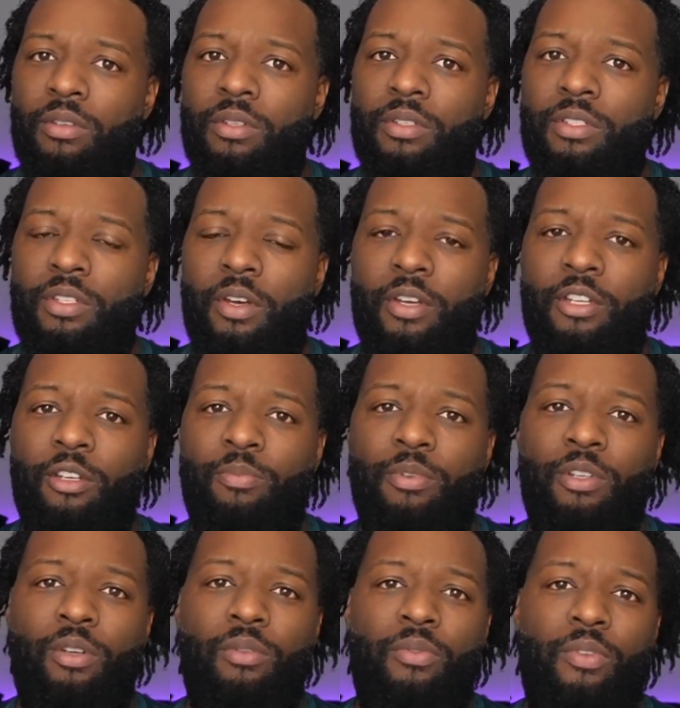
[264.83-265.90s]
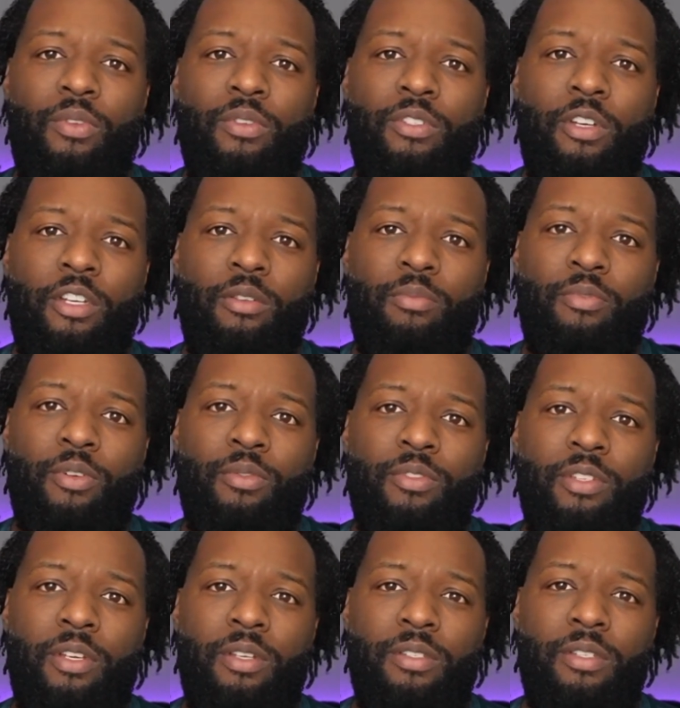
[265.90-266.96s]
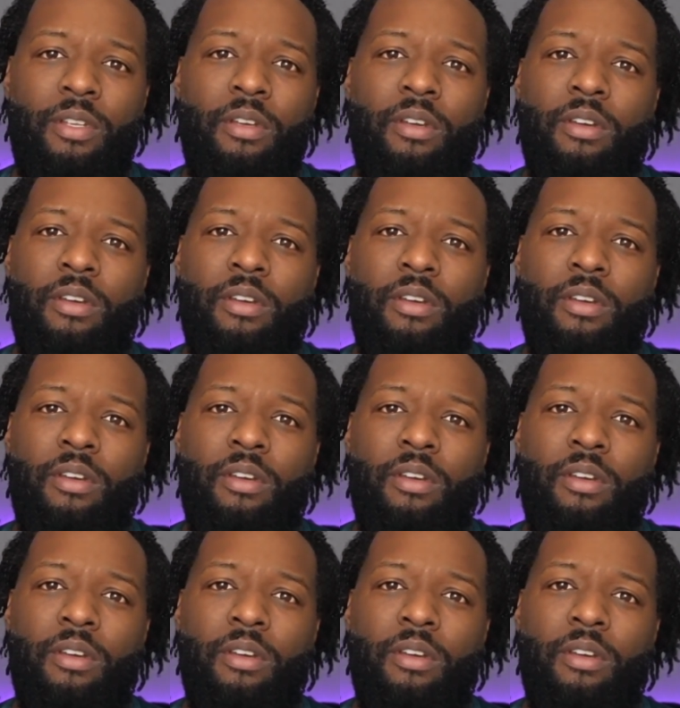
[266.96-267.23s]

sign up and go through the sign up process.